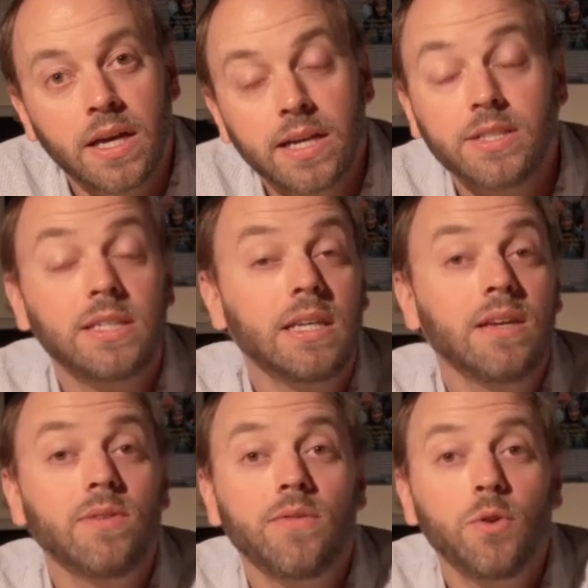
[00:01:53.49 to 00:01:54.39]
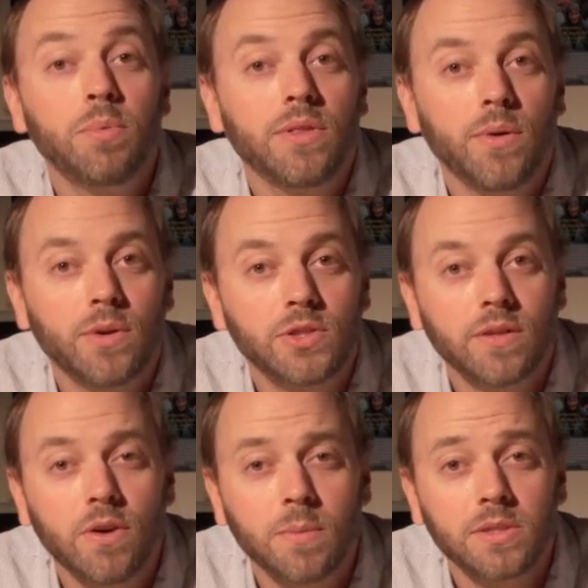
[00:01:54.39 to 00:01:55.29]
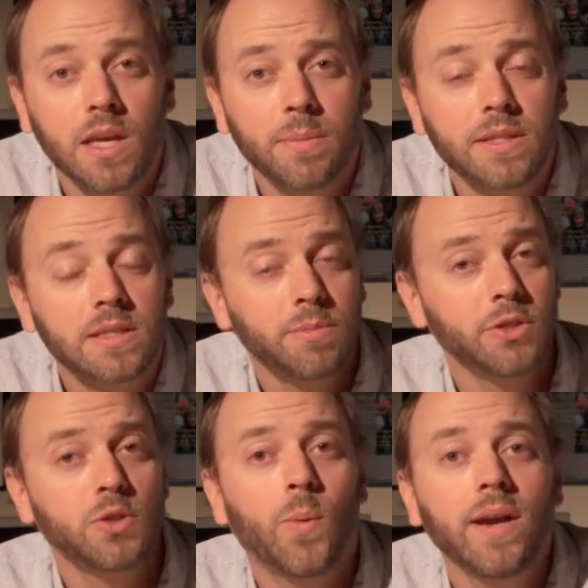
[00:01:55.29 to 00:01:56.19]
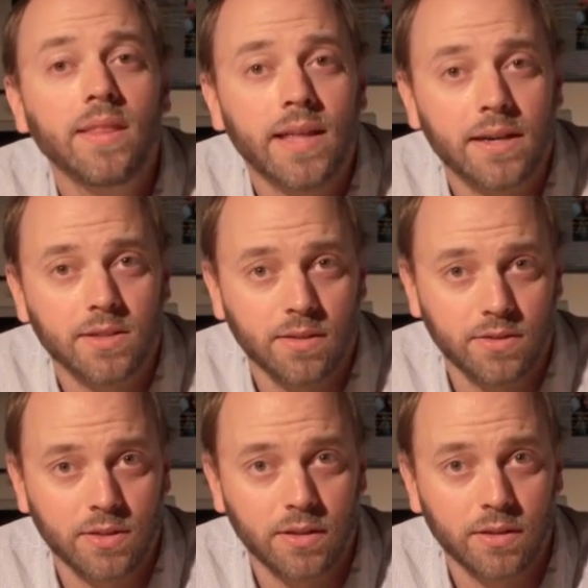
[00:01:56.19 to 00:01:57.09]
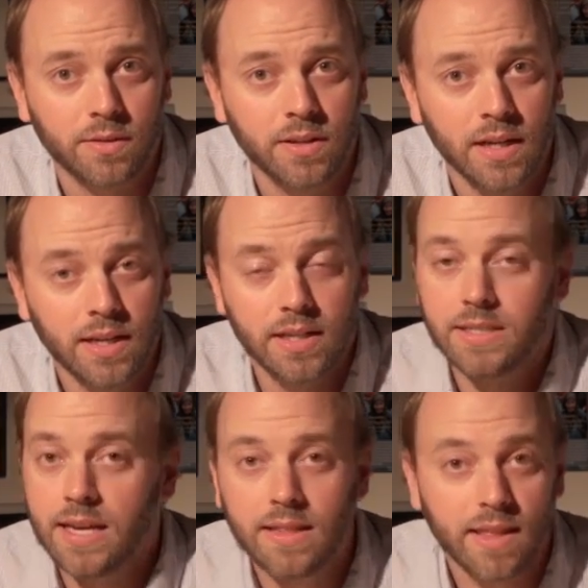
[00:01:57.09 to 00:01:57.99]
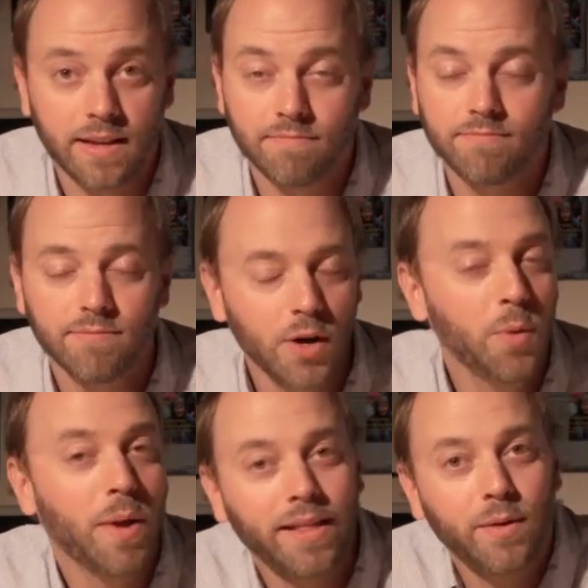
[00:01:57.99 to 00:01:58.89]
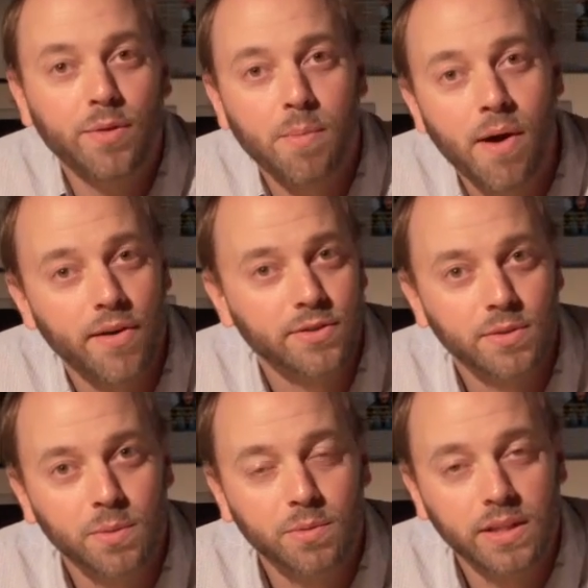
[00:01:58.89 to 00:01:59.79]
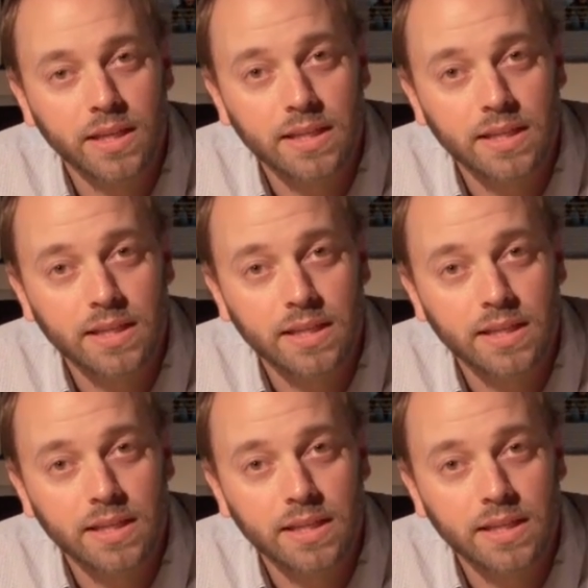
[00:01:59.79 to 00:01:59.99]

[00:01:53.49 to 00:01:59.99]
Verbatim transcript: Indeed, even if you put the origin of Homo sapiens simply 20,000 years ago, a date that no paleoanthropologist would really